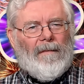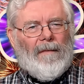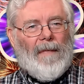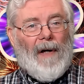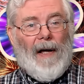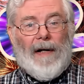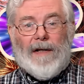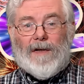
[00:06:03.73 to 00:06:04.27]

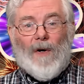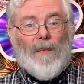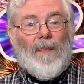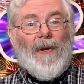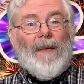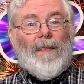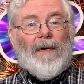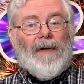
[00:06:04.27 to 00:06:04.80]
and his own
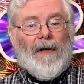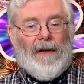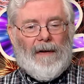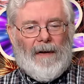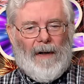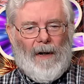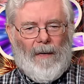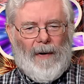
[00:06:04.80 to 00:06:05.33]
people didn't
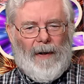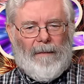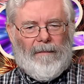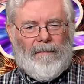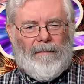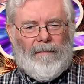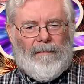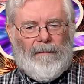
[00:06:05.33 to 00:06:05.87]
know him.
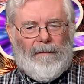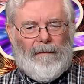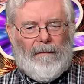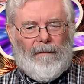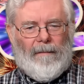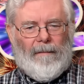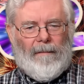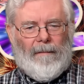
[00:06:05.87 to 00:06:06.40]

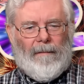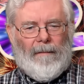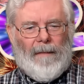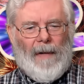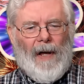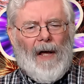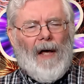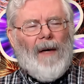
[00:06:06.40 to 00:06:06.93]

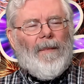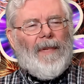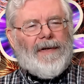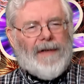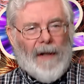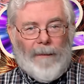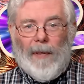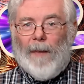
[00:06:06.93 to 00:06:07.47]
But
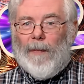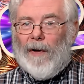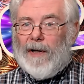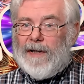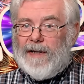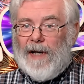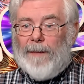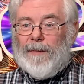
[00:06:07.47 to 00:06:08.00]
some people
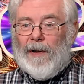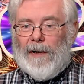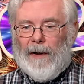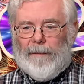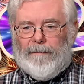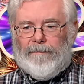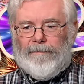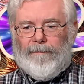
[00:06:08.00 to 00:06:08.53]
accepted him.
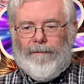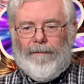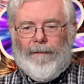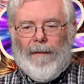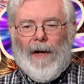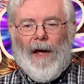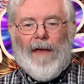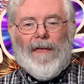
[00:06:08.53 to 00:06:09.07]

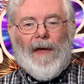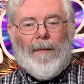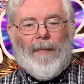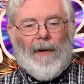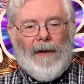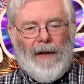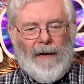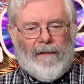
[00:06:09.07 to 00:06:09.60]
They
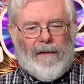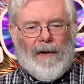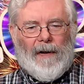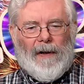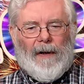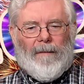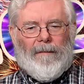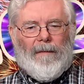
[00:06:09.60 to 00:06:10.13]
believed in
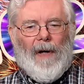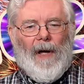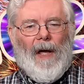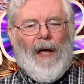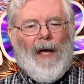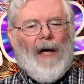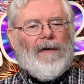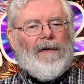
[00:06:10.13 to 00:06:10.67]
him,
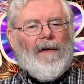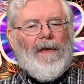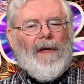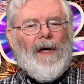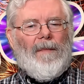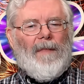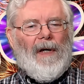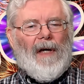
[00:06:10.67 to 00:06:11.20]
and to
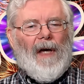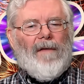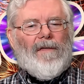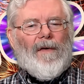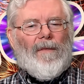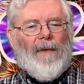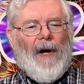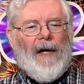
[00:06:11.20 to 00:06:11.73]
them he gave the
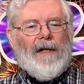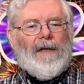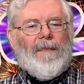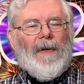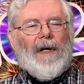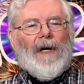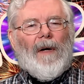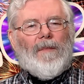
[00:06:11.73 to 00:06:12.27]
right to
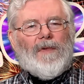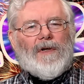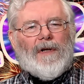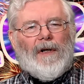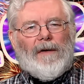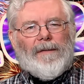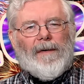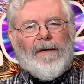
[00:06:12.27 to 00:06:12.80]
become
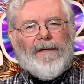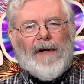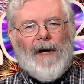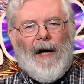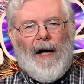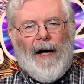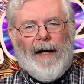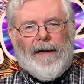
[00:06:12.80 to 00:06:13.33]
children of
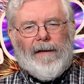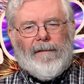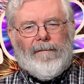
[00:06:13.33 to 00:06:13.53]
God.